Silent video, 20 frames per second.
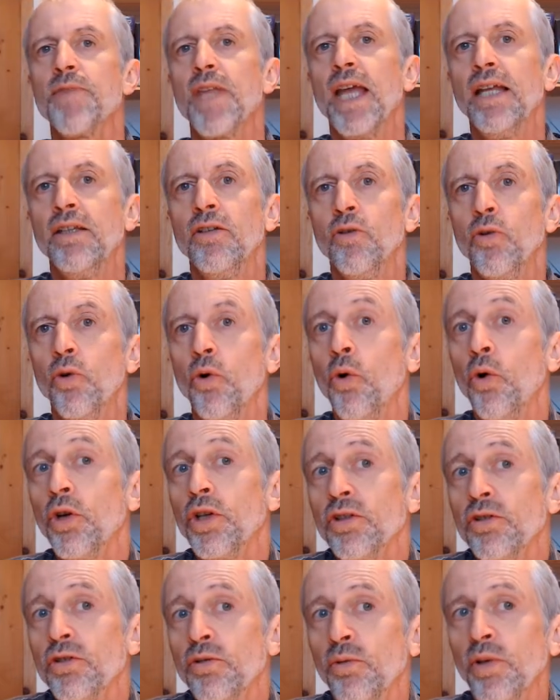And in
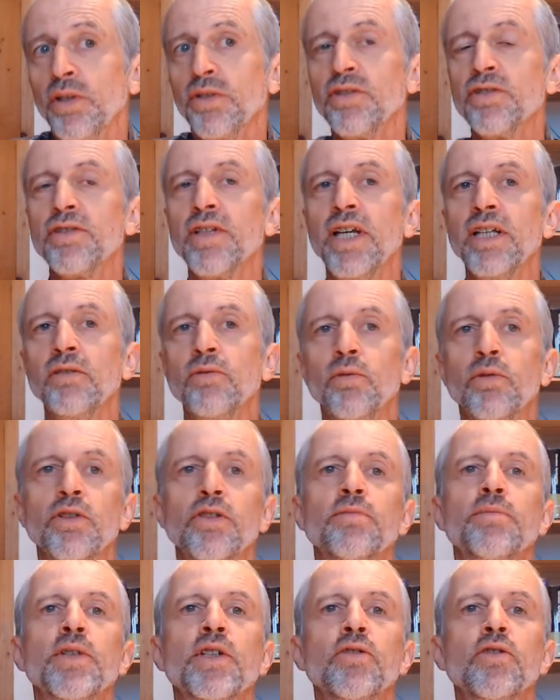order to understand what is
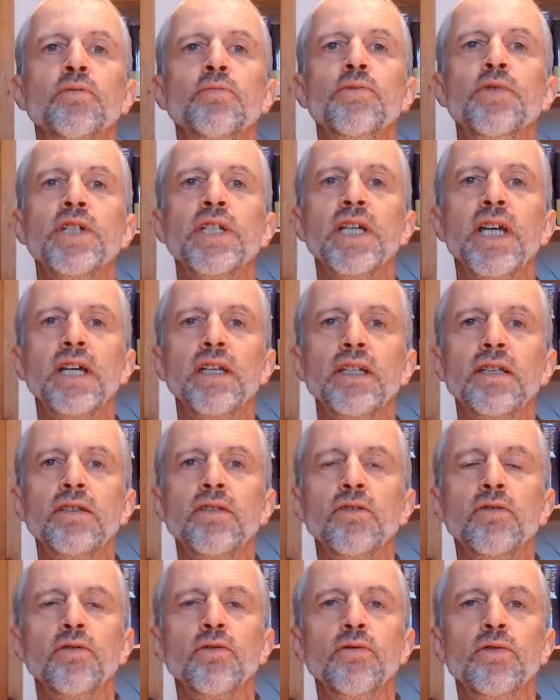being
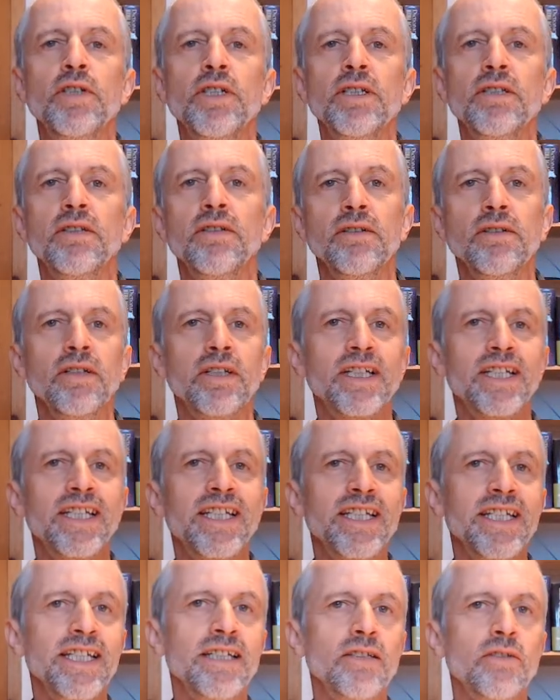communicated, you need the
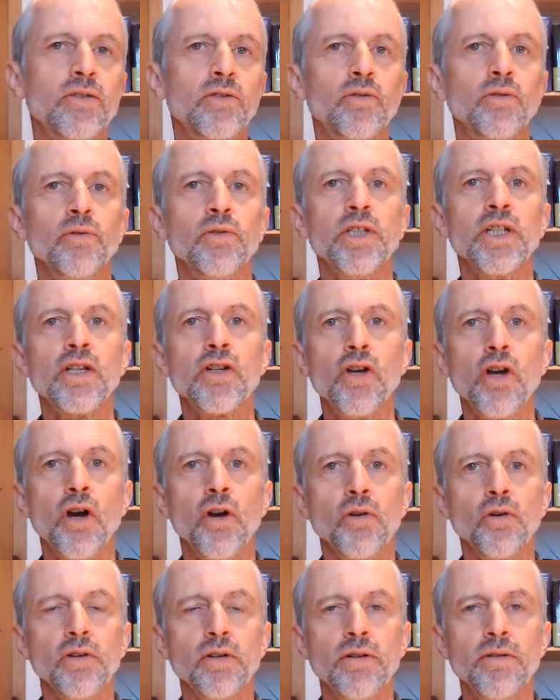key to
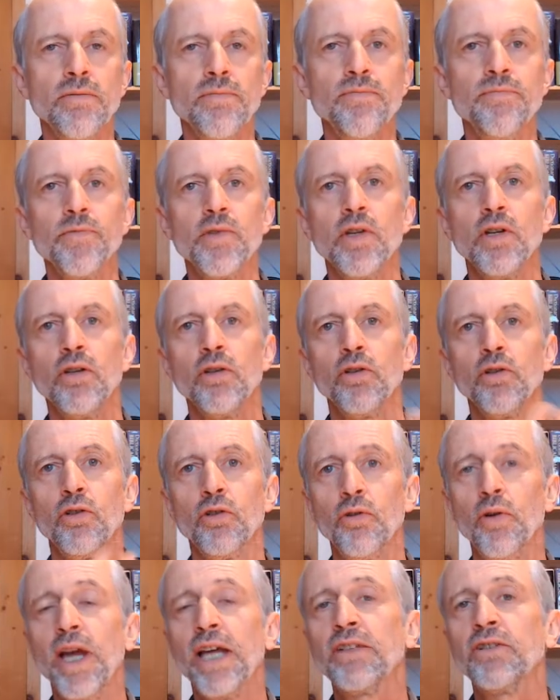decode.
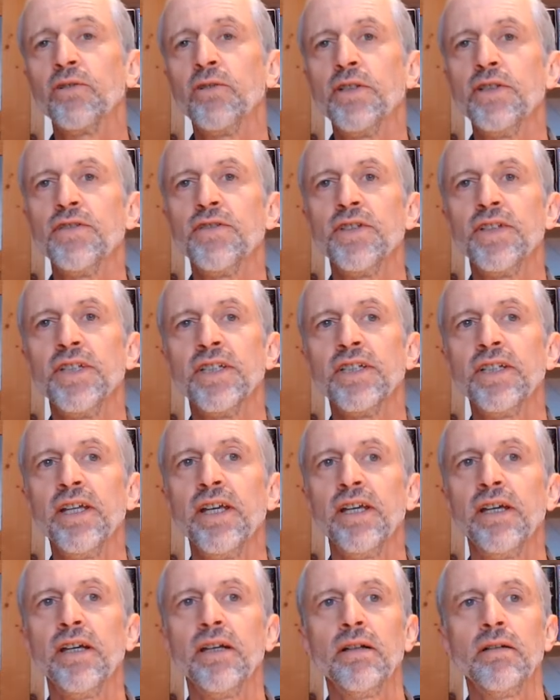You actually see it
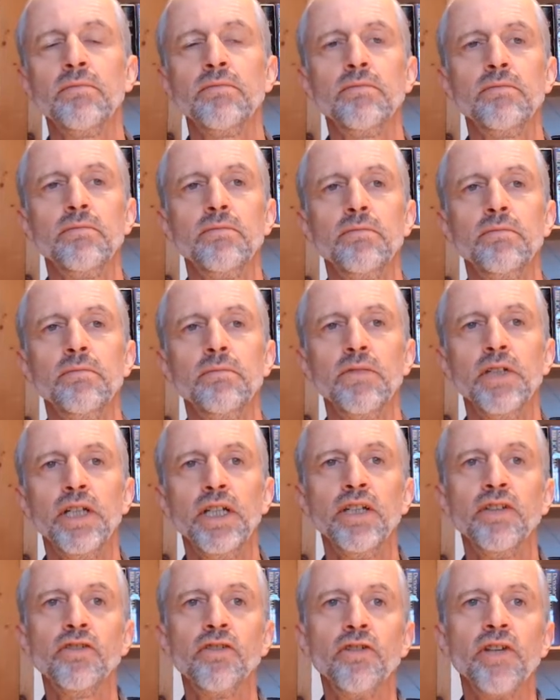here, the
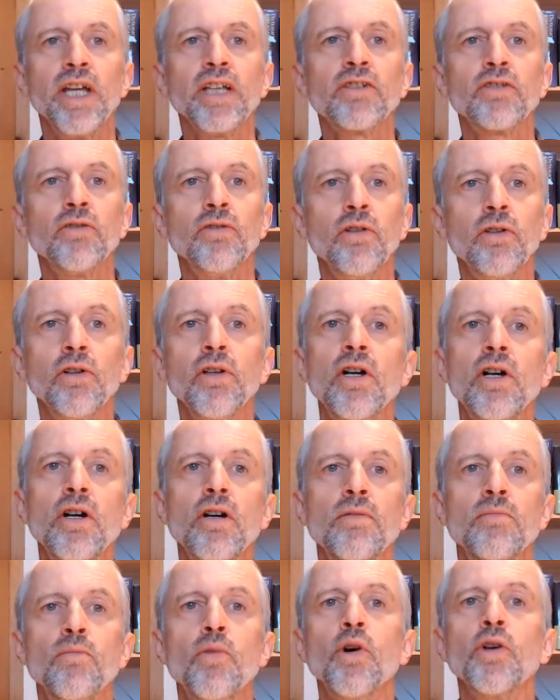International
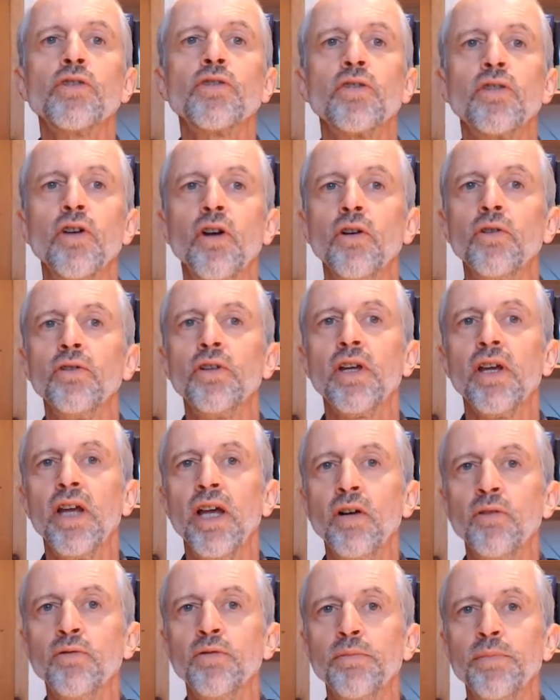Morse code
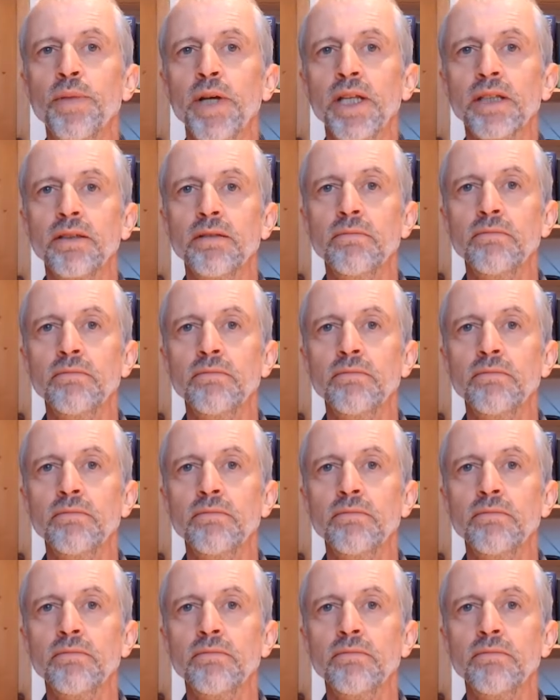alphabet.